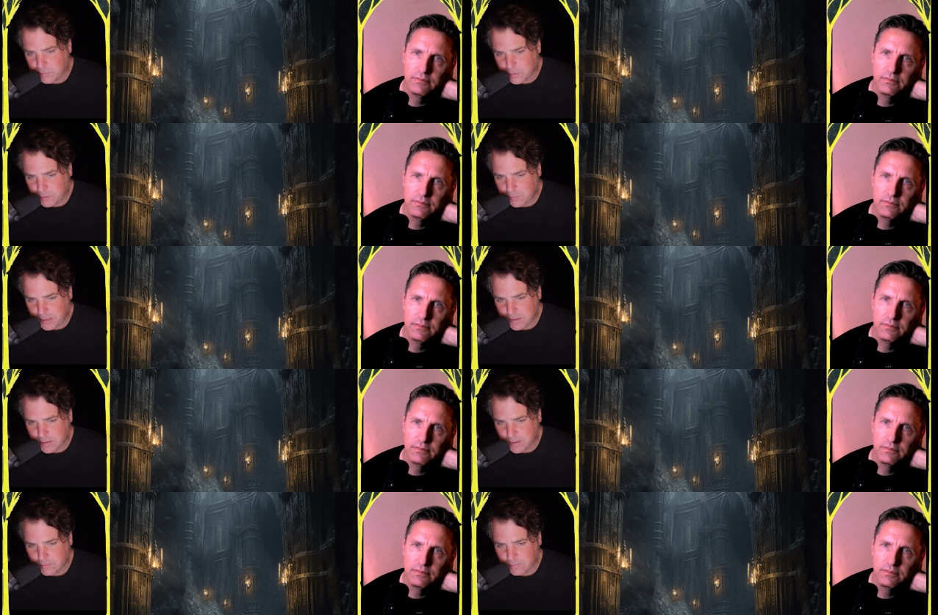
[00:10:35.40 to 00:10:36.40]

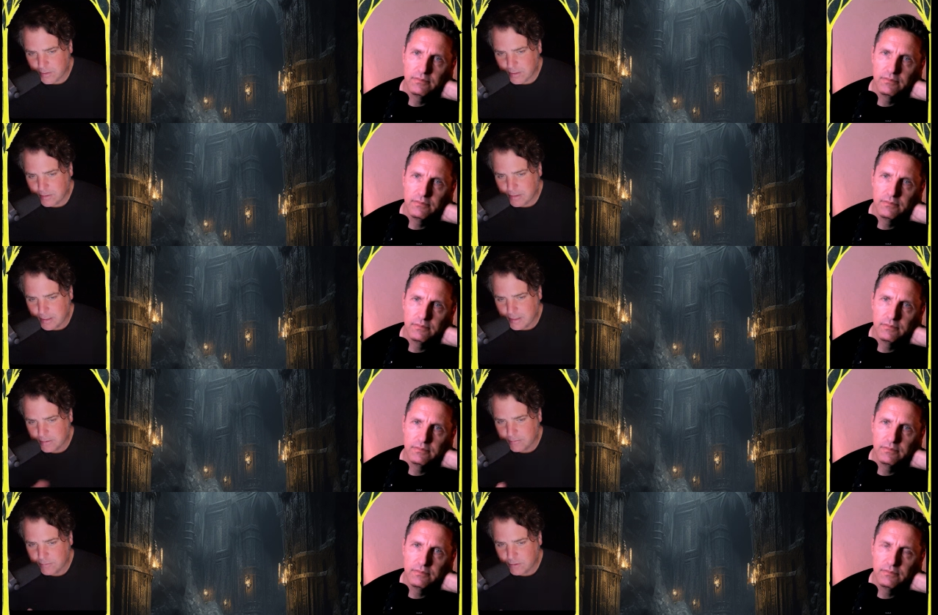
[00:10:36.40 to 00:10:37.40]
Speaker 1: perspective that he's
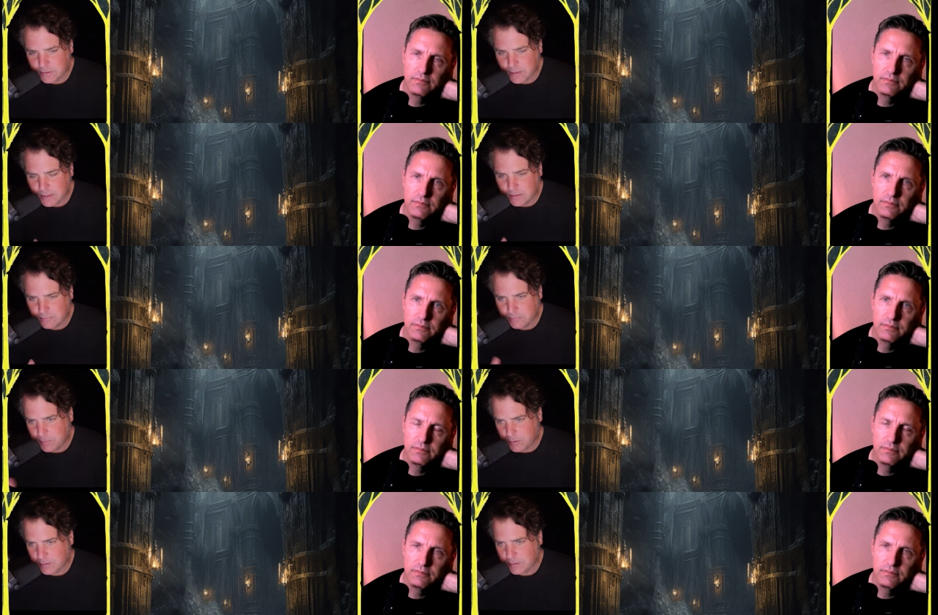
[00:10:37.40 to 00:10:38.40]
the first kind of
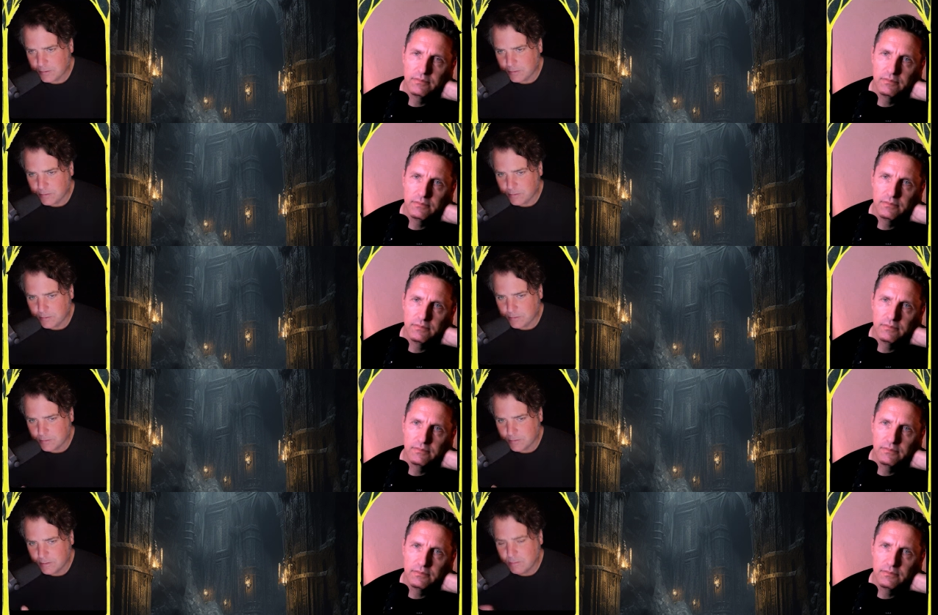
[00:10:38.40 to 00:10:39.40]
person who
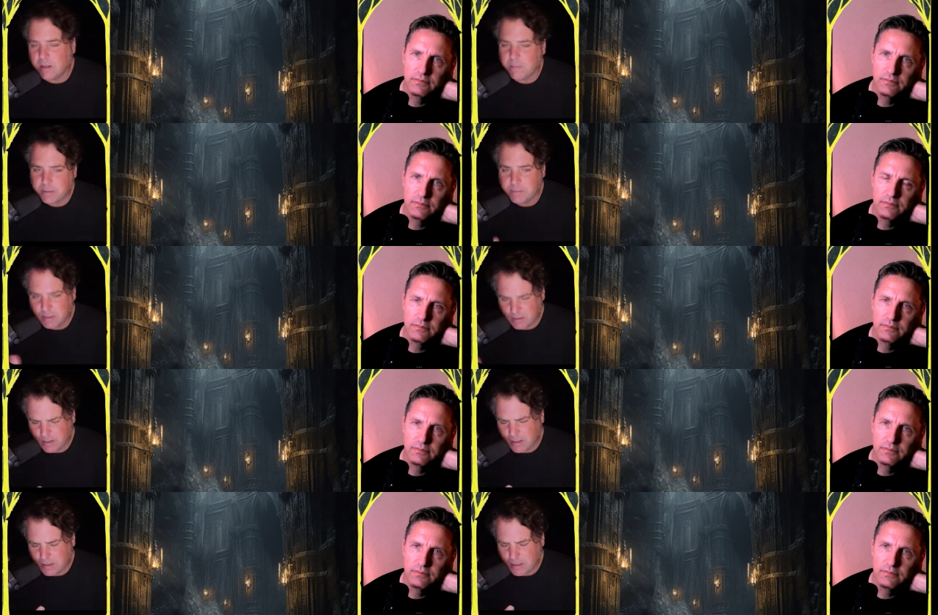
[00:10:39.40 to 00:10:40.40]
well i mean
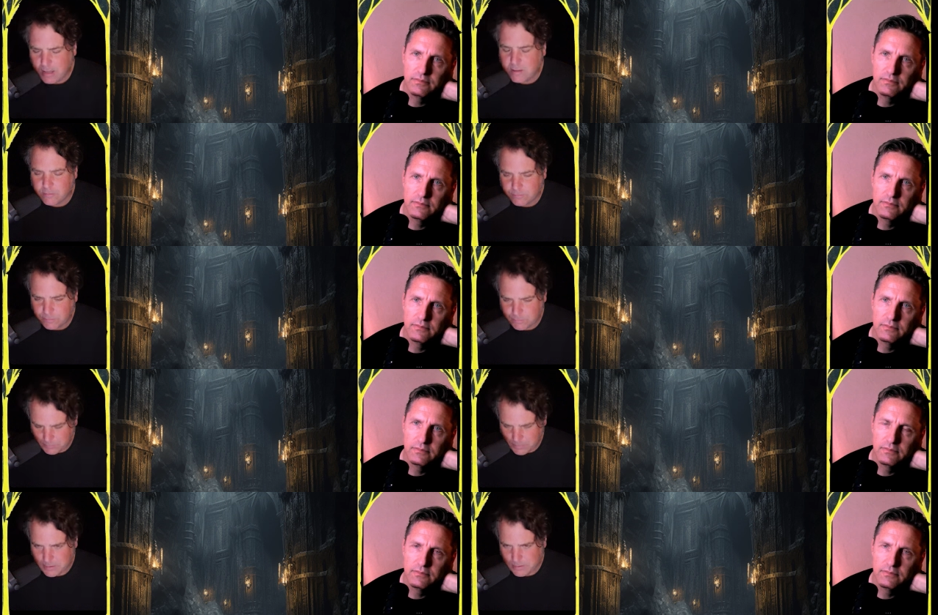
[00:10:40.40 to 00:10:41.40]
gandalf
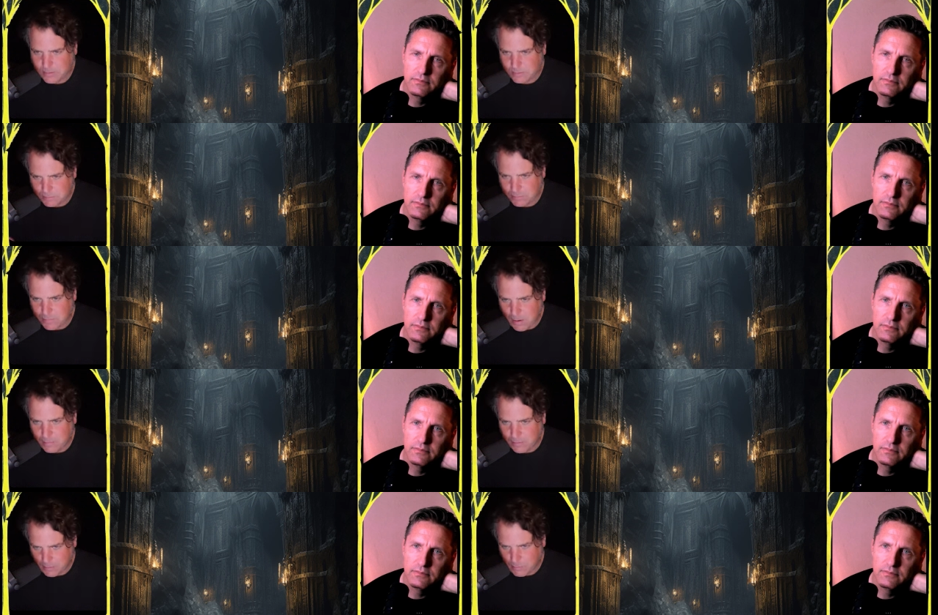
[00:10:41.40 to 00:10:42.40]
is
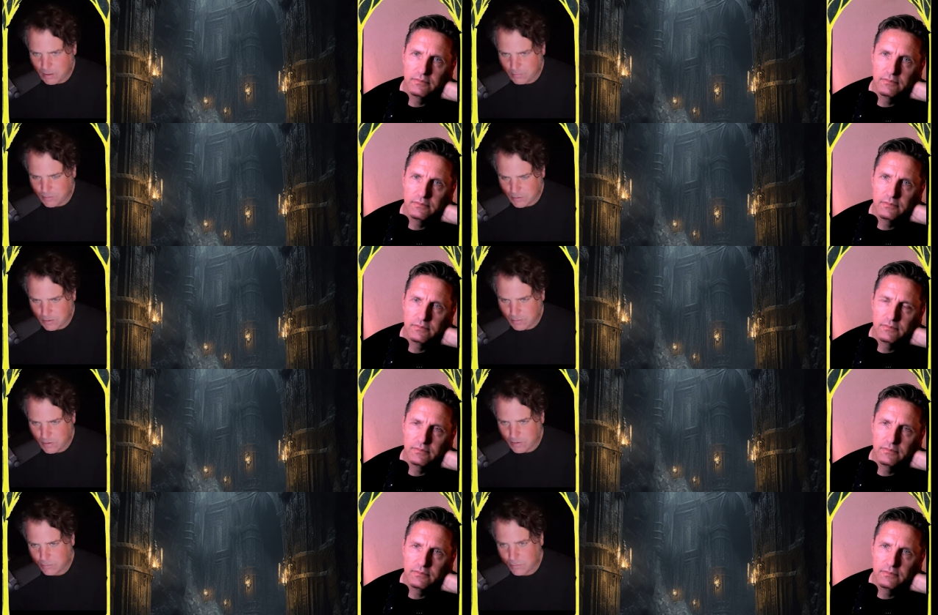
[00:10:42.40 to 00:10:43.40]
probably aware of what's going
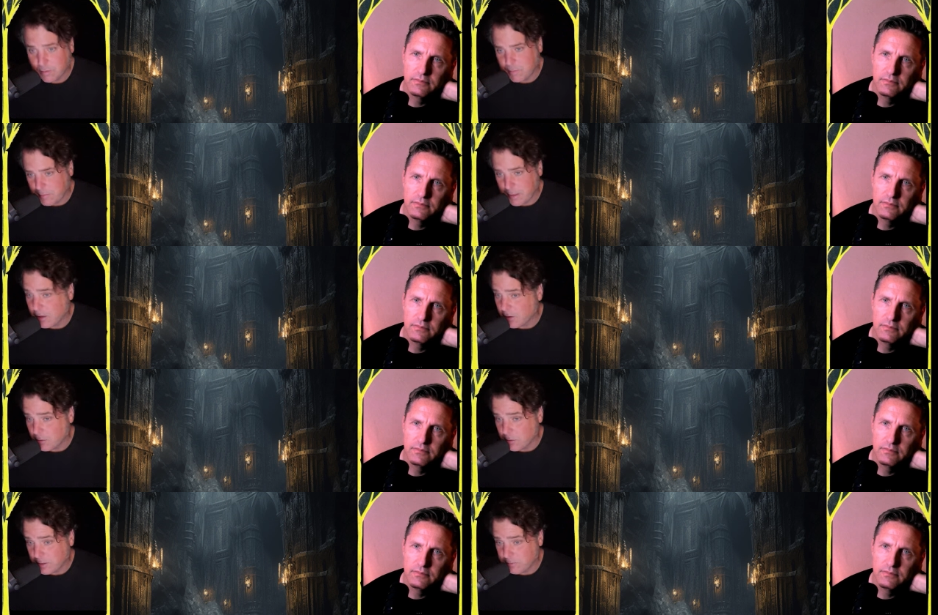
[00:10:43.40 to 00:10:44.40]
on as well maybe
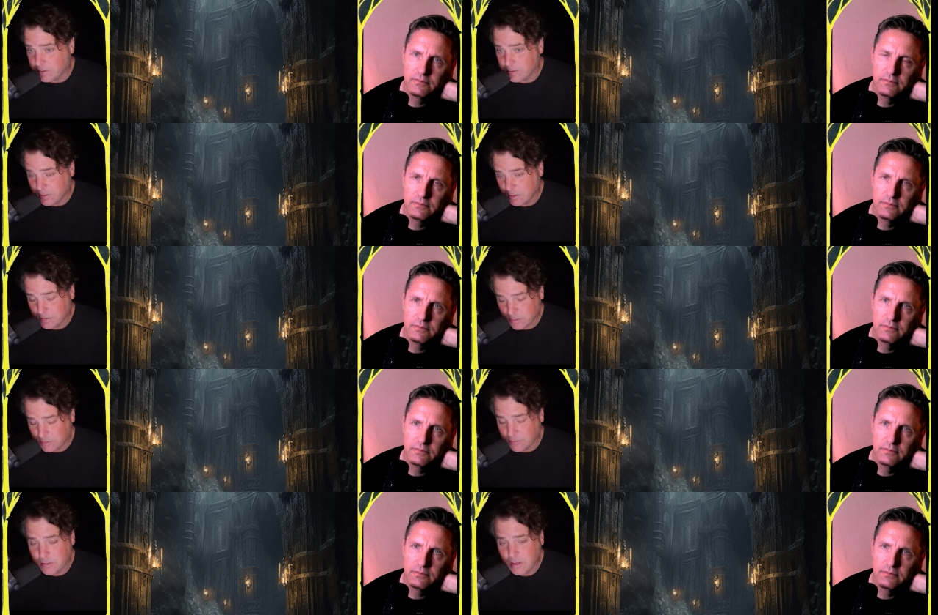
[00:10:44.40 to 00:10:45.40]
aragorn even
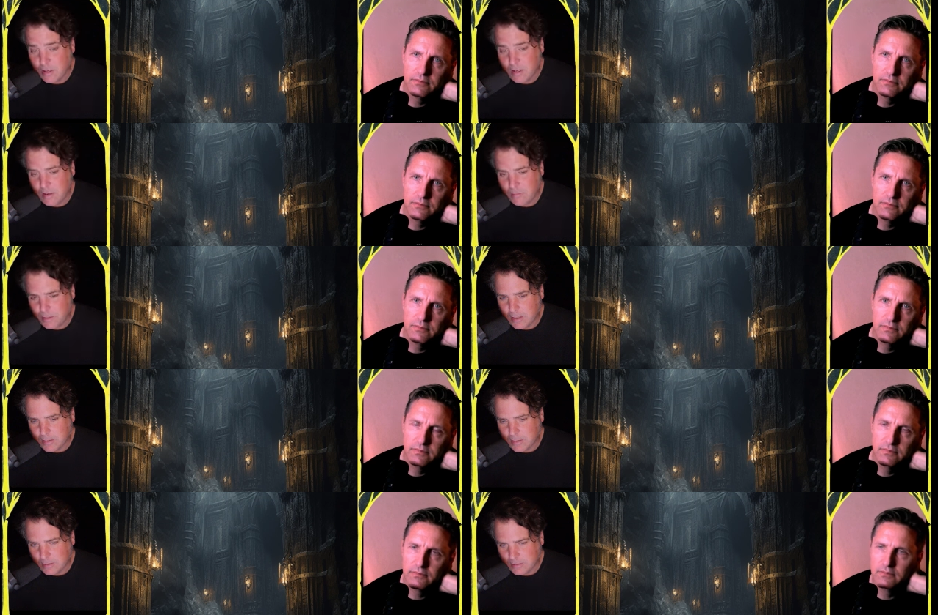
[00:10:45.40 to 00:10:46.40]
too but
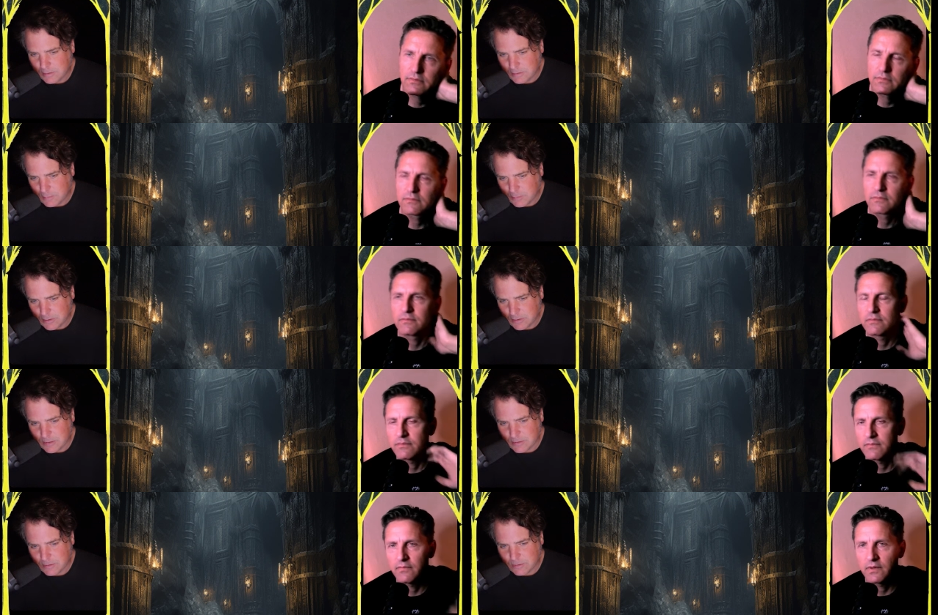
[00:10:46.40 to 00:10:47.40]
uh, since most of
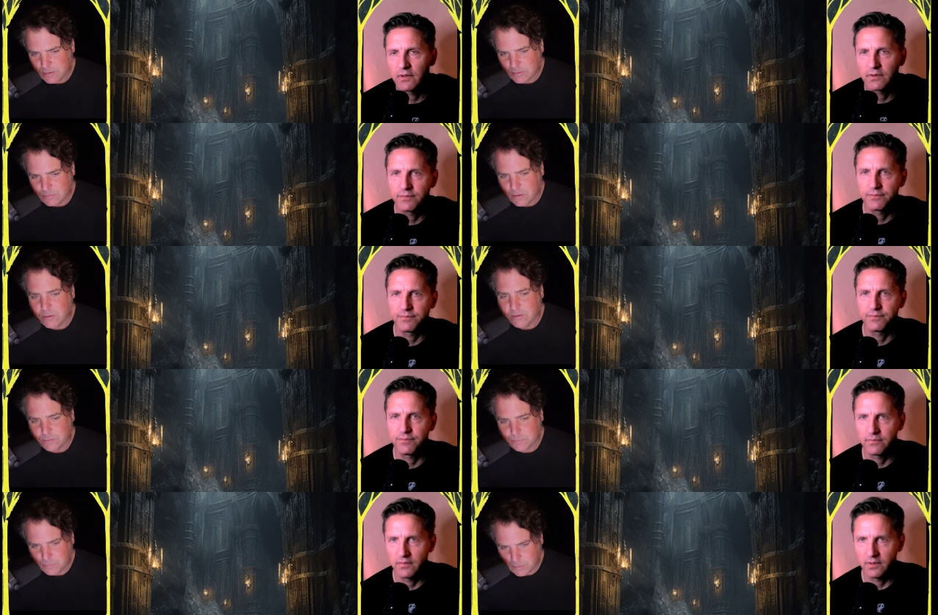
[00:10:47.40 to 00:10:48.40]
this is through frodo's
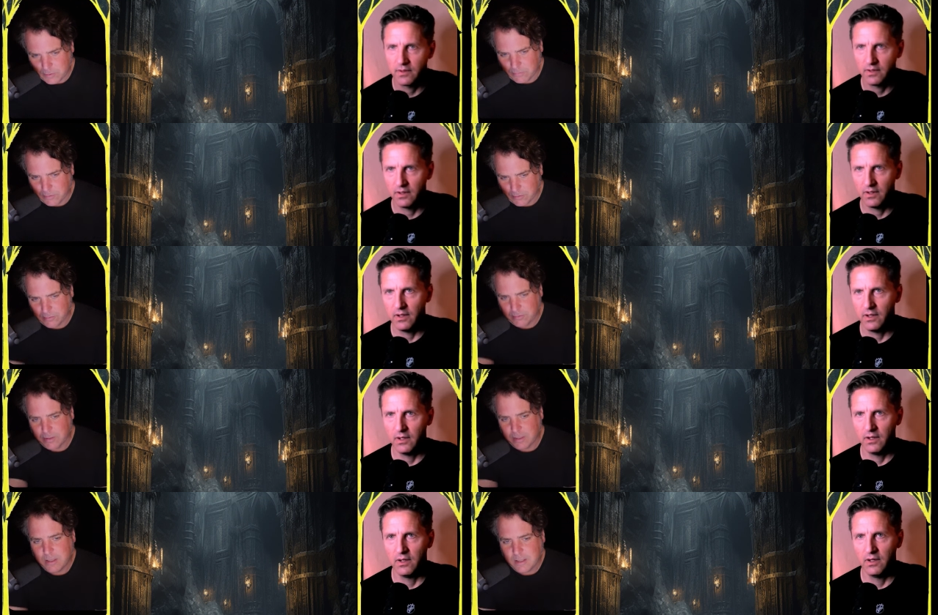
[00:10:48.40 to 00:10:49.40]
point of view
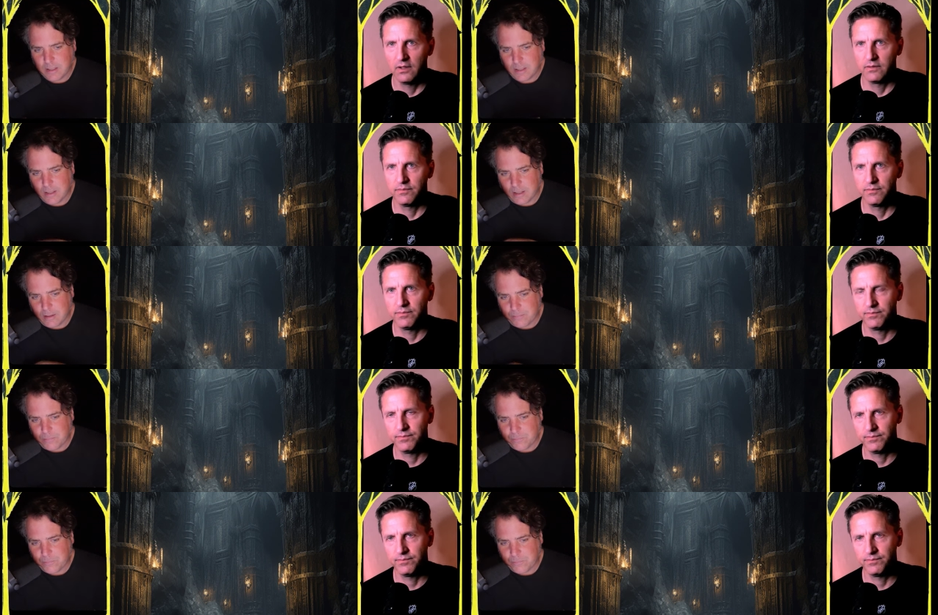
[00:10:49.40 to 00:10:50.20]
um,